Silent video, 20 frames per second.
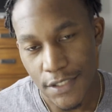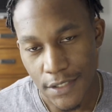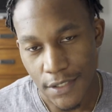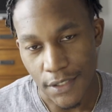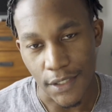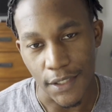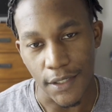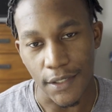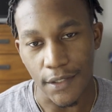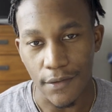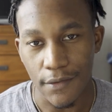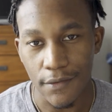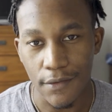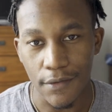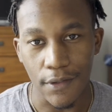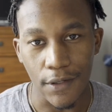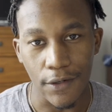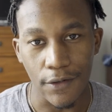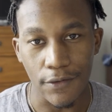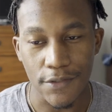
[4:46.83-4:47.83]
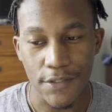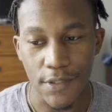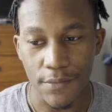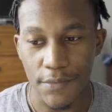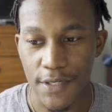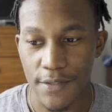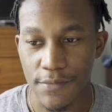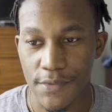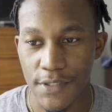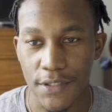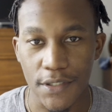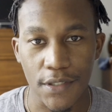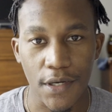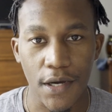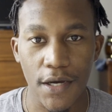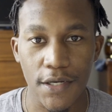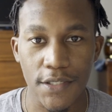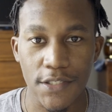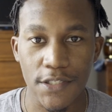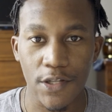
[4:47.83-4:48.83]
thing. Sometimes it
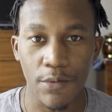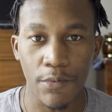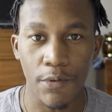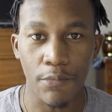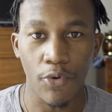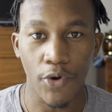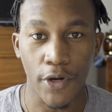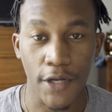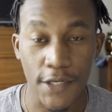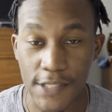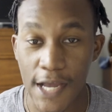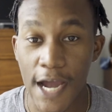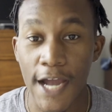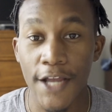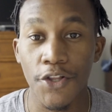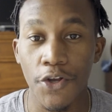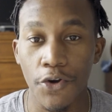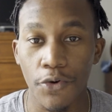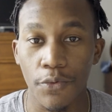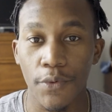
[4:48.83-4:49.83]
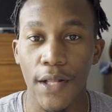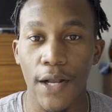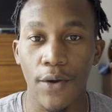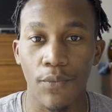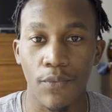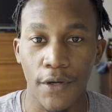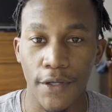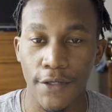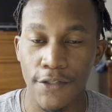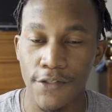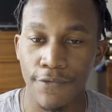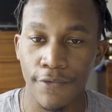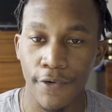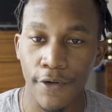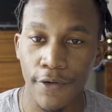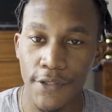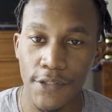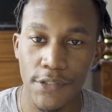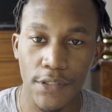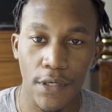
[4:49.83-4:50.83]
hunts a little bit more because I know what I wanted to
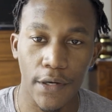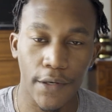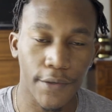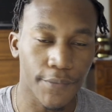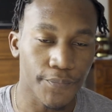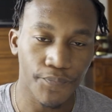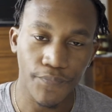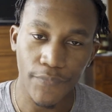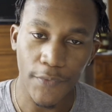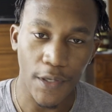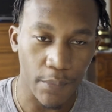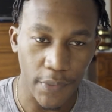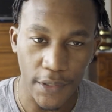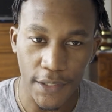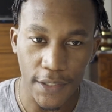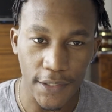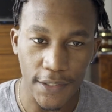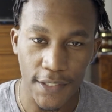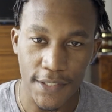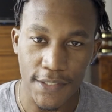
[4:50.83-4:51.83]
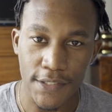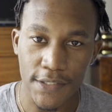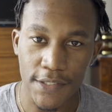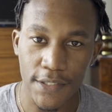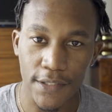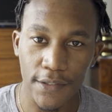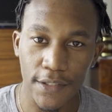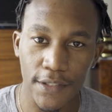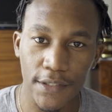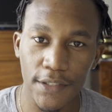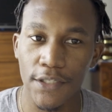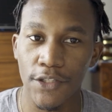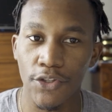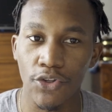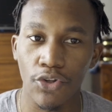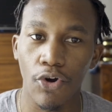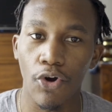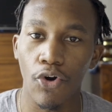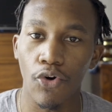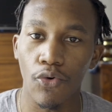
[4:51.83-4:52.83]
focus on, but it necessarily
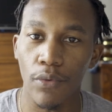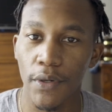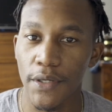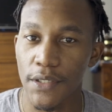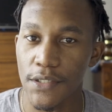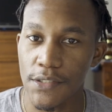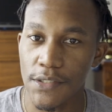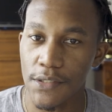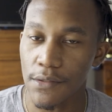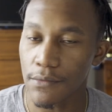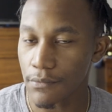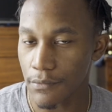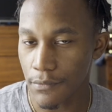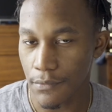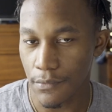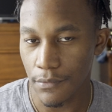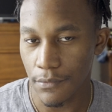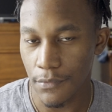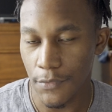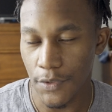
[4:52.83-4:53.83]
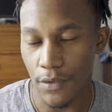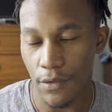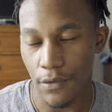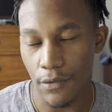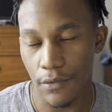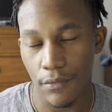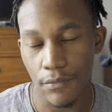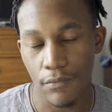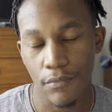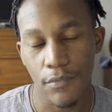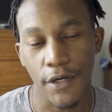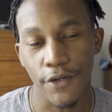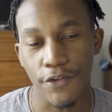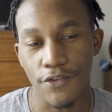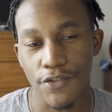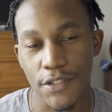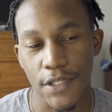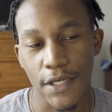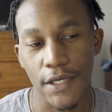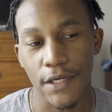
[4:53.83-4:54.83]
didn't always
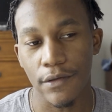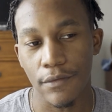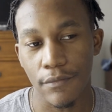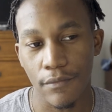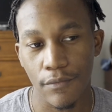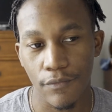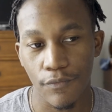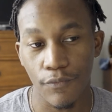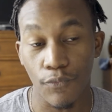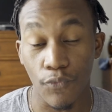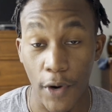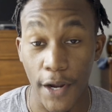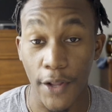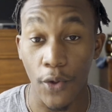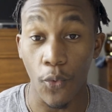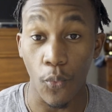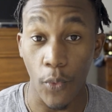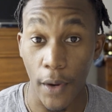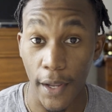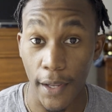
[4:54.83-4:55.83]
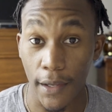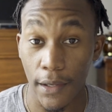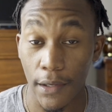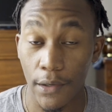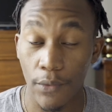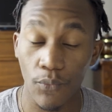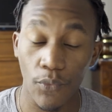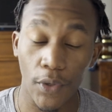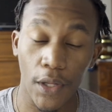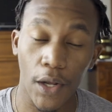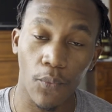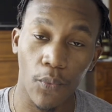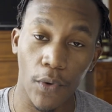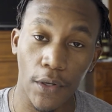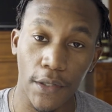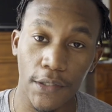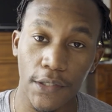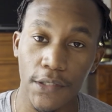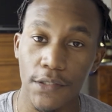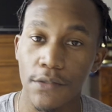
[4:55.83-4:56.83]
understand right away what I
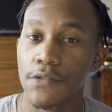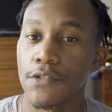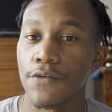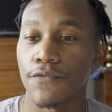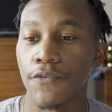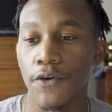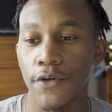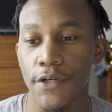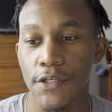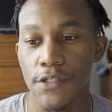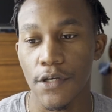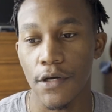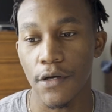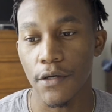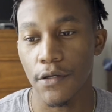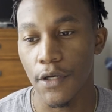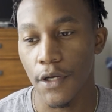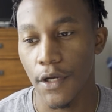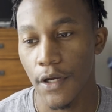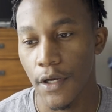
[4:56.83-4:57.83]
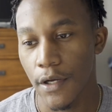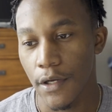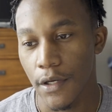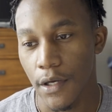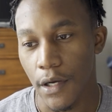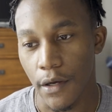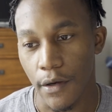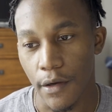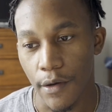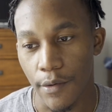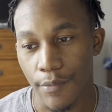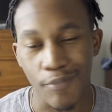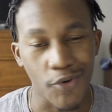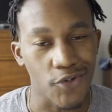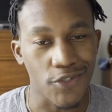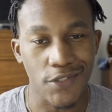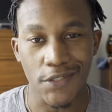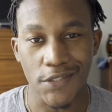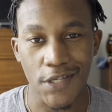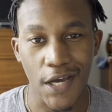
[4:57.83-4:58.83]
wanted it to focus on.
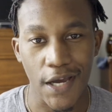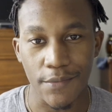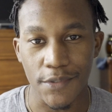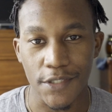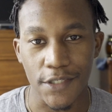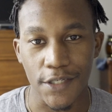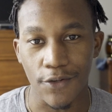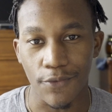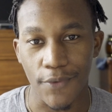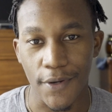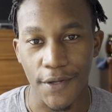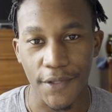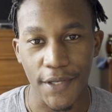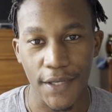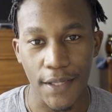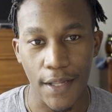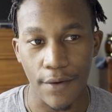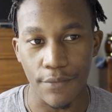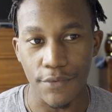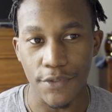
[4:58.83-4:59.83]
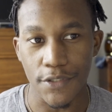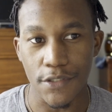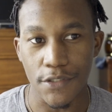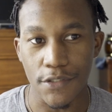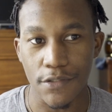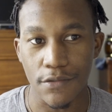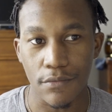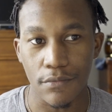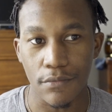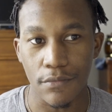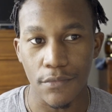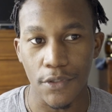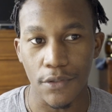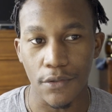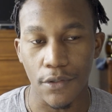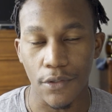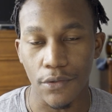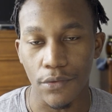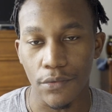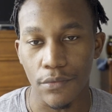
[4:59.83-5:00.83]
Most of the time to get around that, I would just,
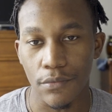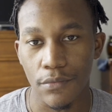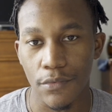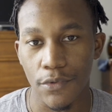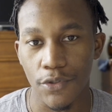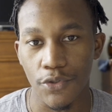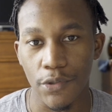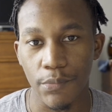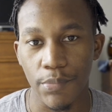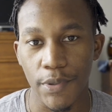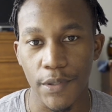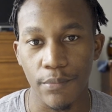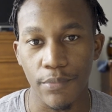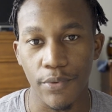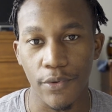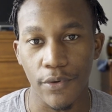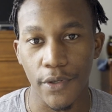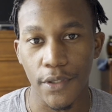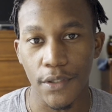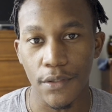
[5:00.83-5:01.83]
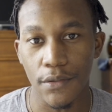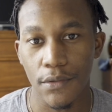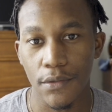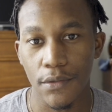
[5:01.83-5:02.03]
do the pinpoint